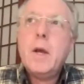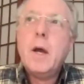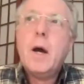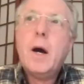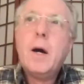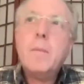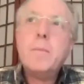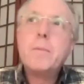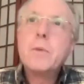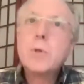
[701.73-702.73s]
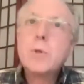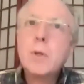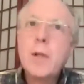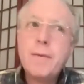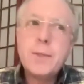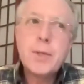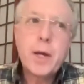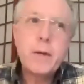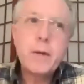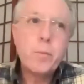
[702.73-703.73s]
So the left
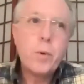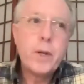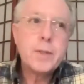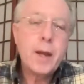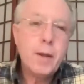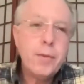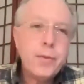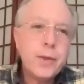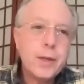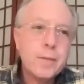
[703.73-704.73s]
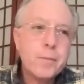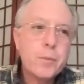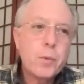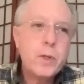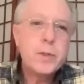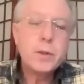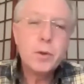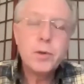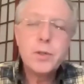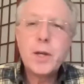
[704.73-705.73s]
side, when it's healthy, when it's in
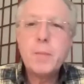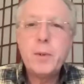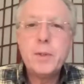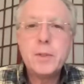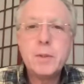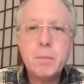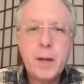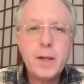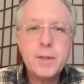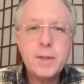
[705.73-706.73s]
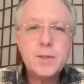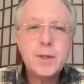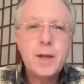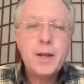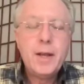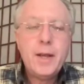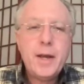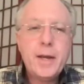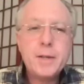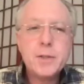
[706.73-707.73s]
good shape, when it's in balance,
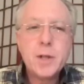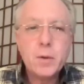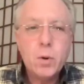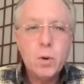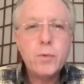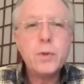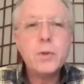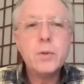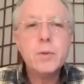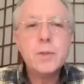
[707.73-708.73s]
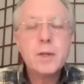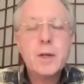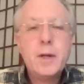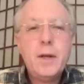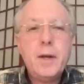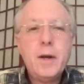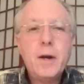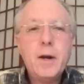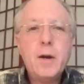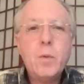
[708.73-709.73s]
and it's not overused,
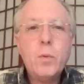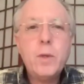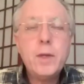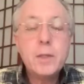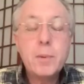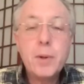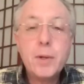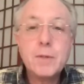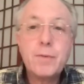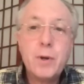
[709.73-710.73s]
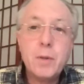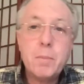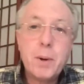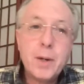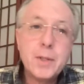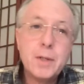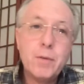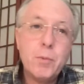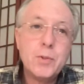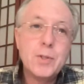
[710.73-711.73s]
we experience very positive
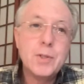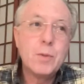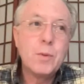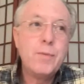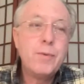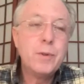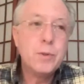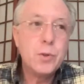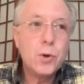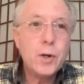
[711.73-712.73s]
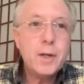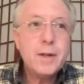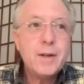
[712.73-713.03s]
emotions. We feel joy,